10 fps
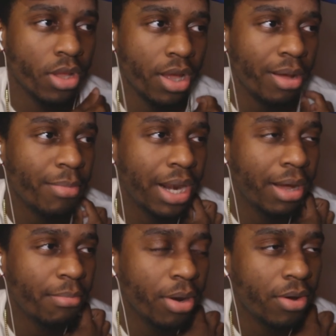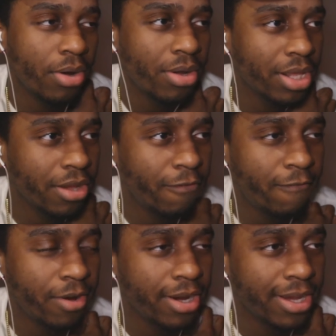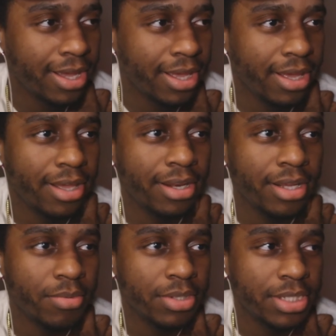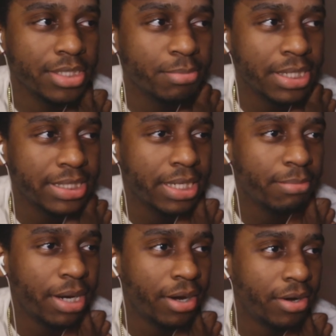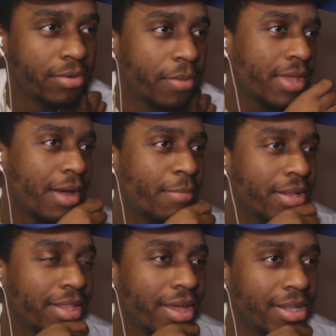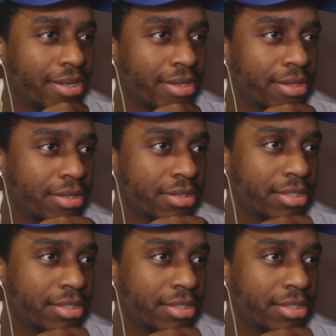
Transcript: How about I blow a hole in your head, nigga, with this musket ball. How about that, nigga?